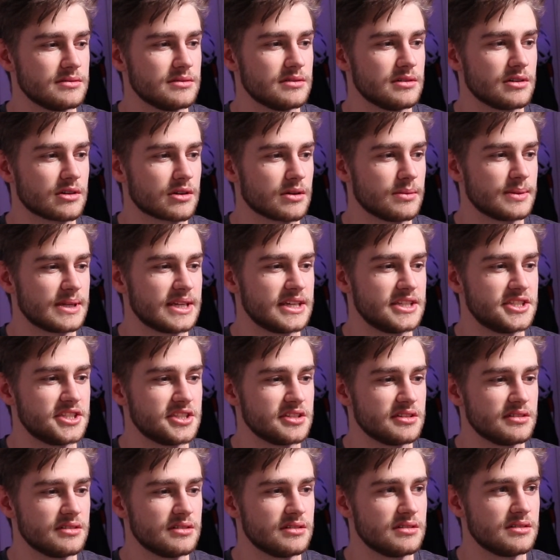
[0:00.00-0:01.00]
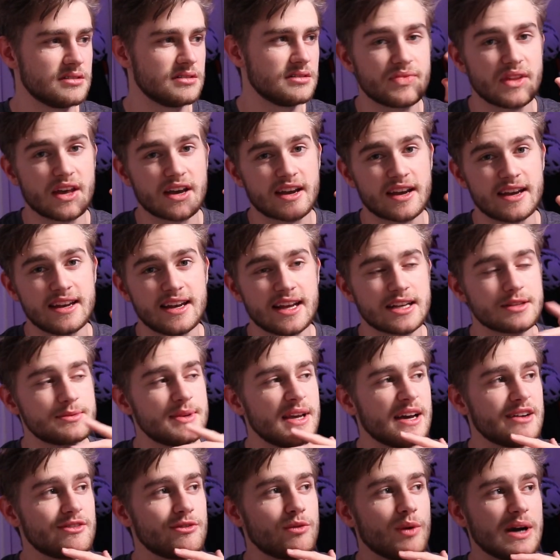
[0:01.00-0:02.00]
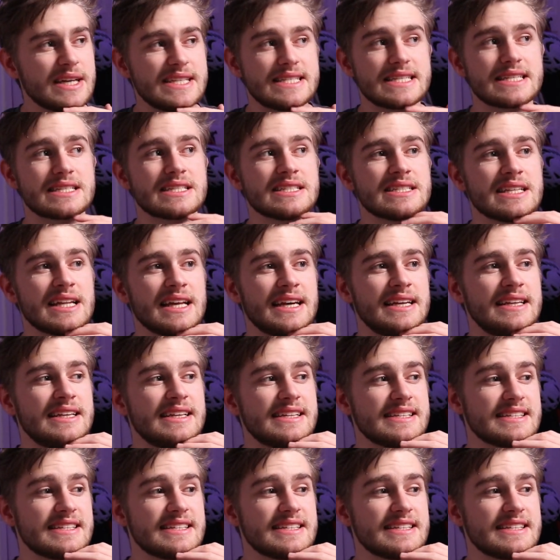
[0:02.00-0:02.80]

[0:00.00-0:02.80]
accommodation. Okay, next we have Wessex Lane in